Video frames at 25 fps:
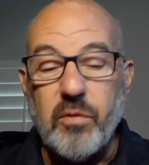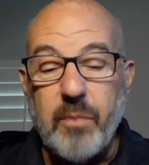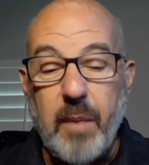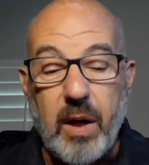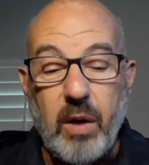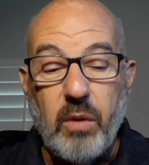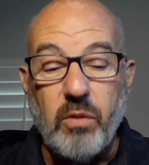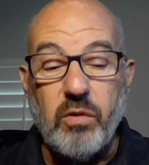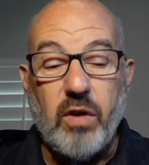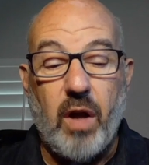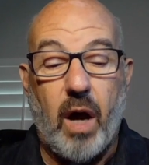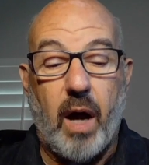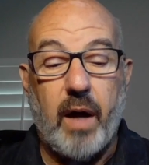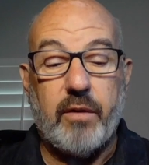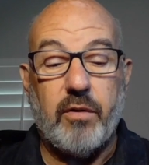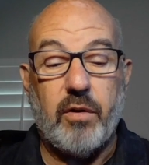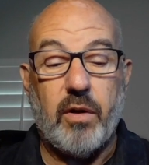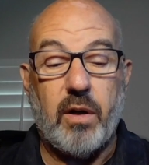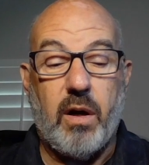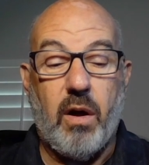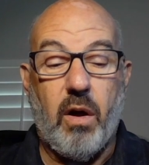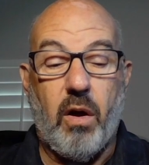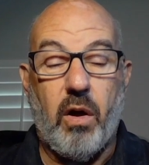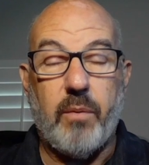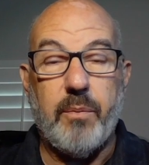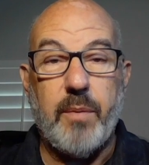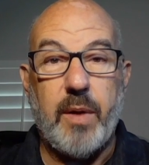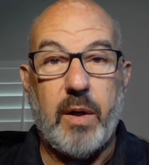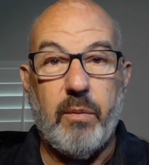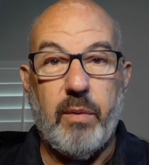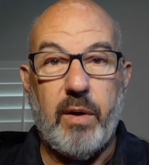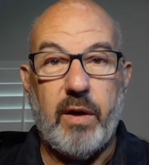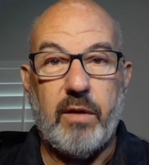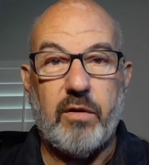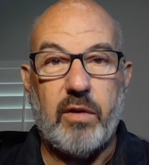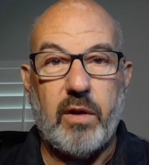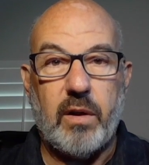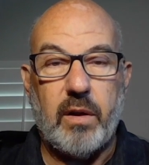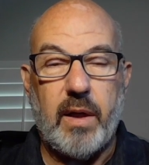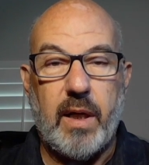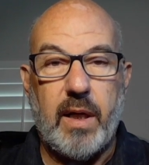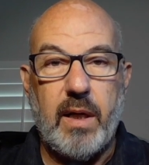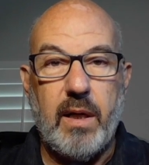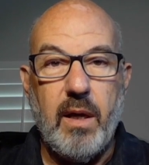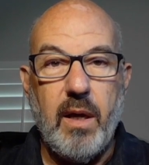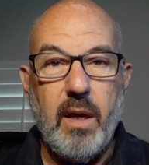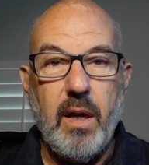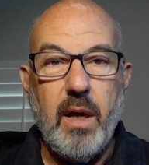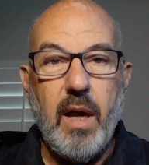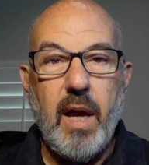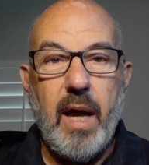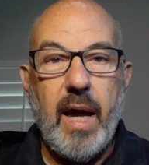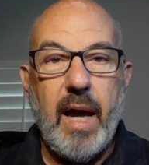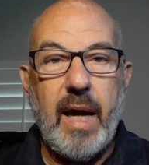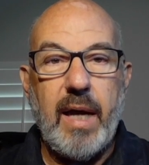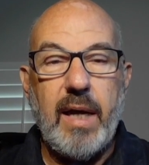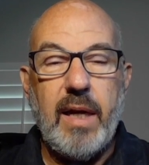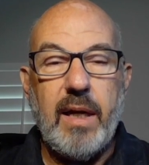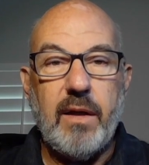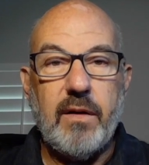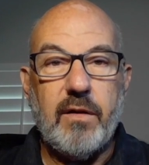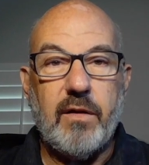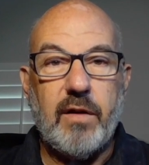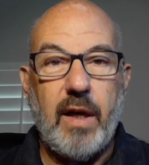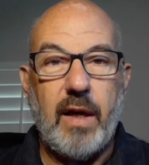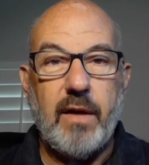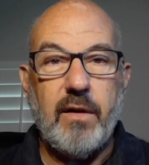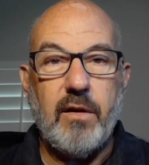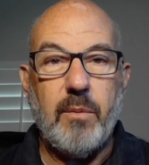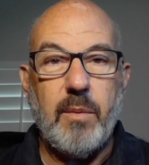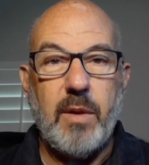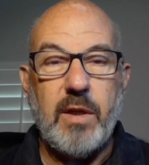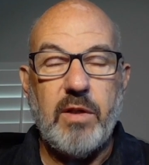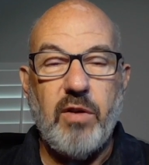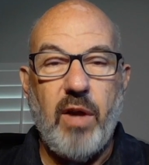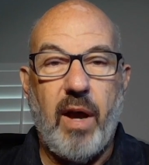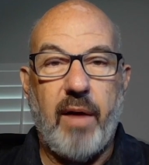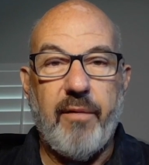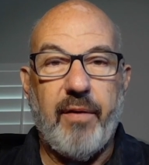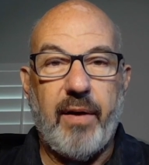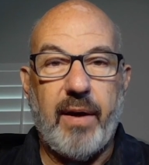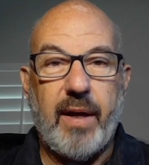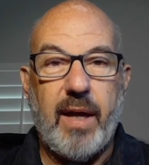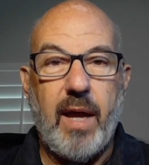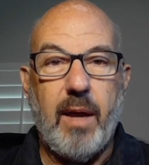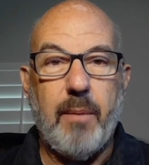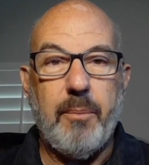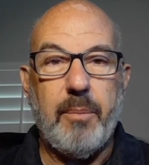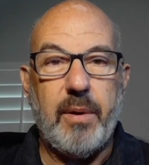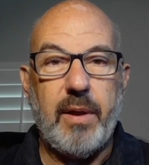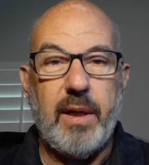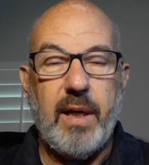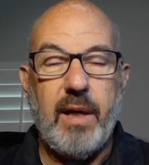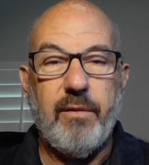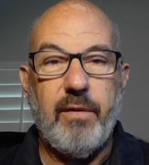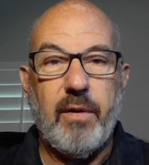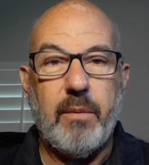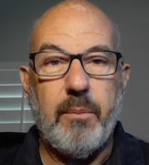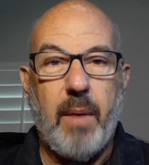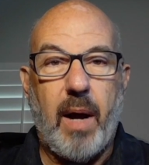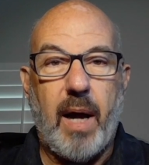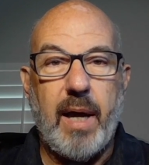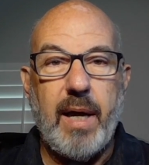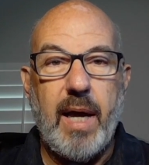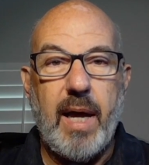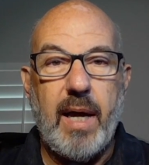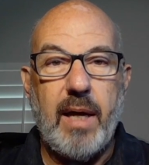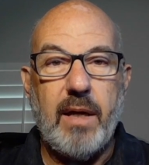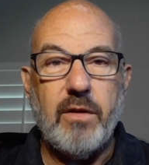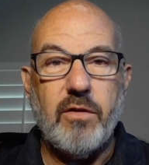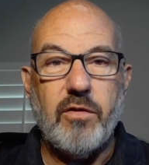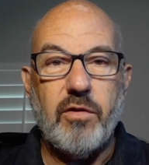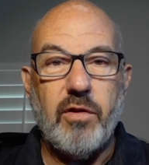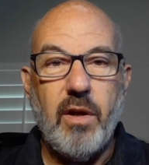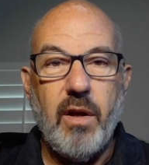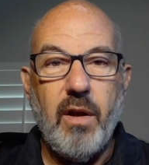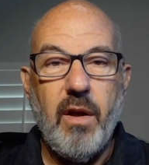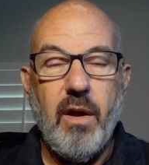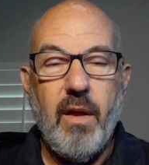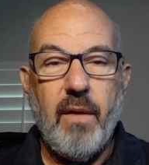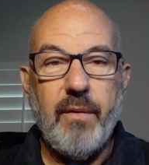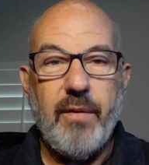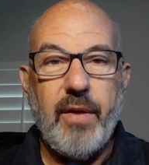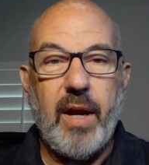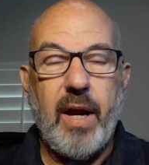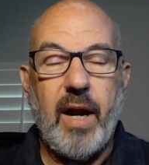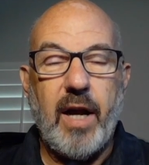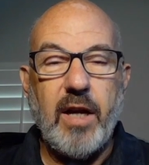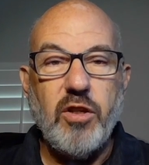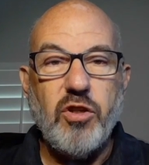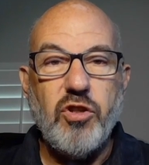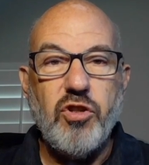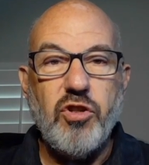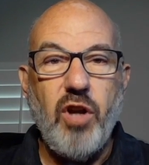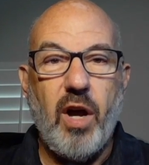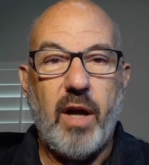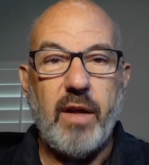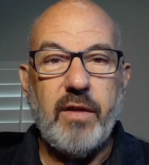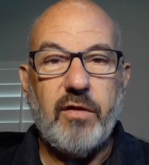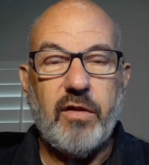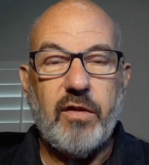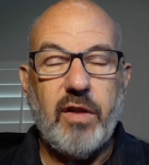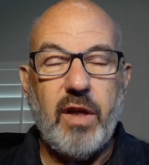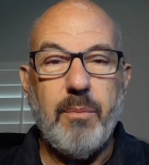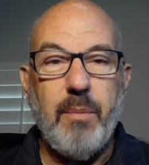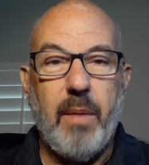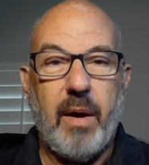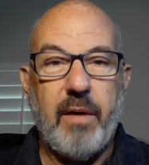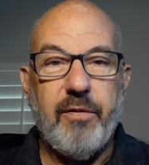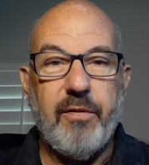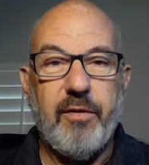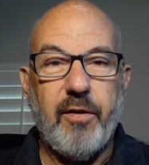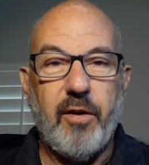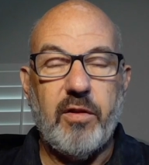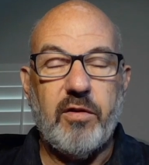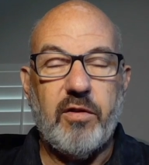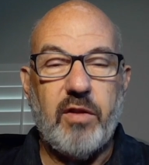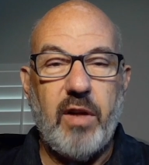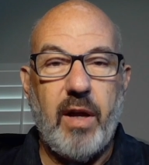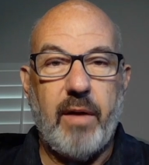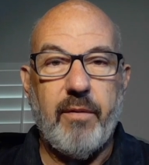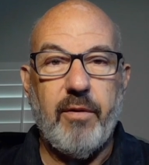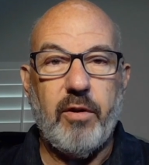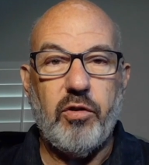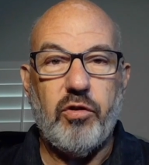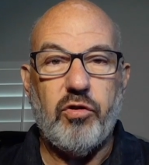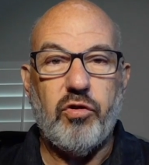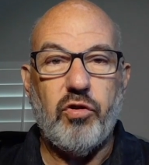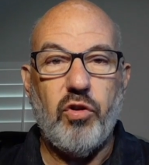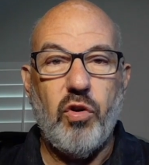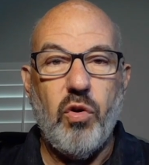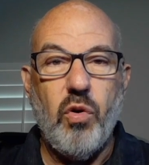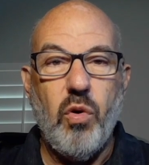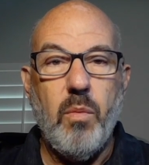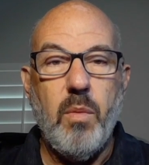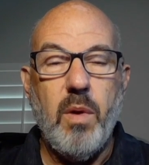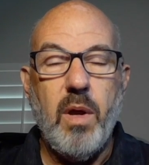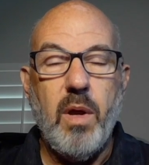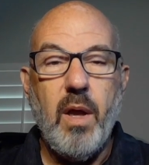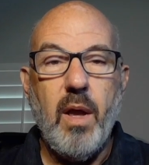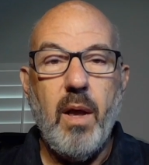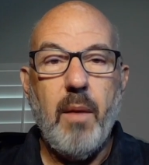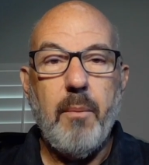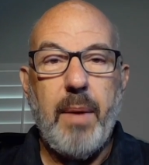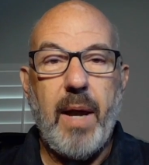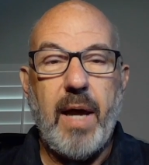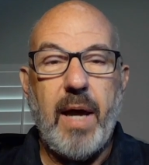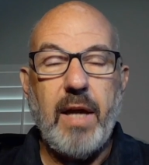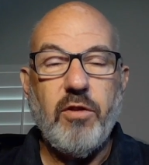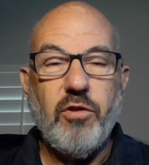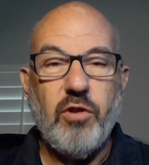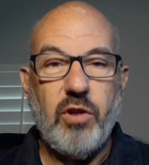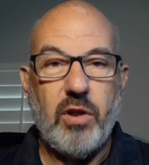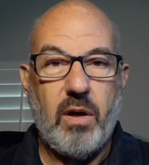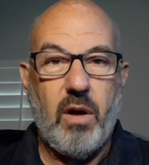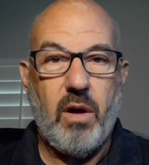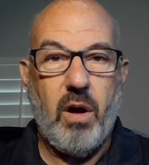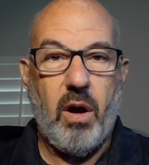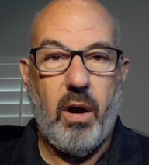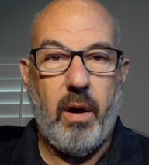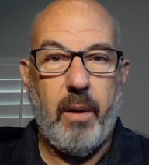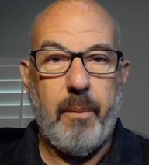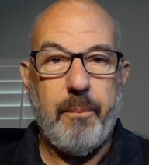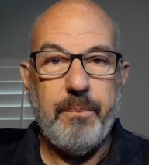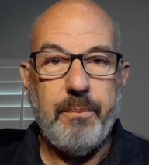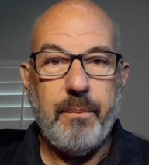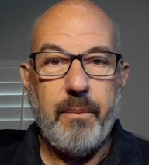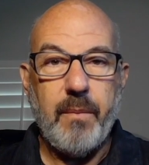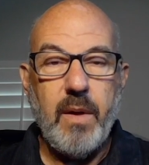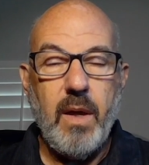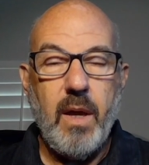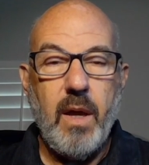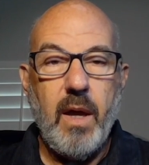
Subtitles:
My own doctor called me recently and he said to me, Jeff, I can't believe at my age that I just did my first ever Zoom patient call.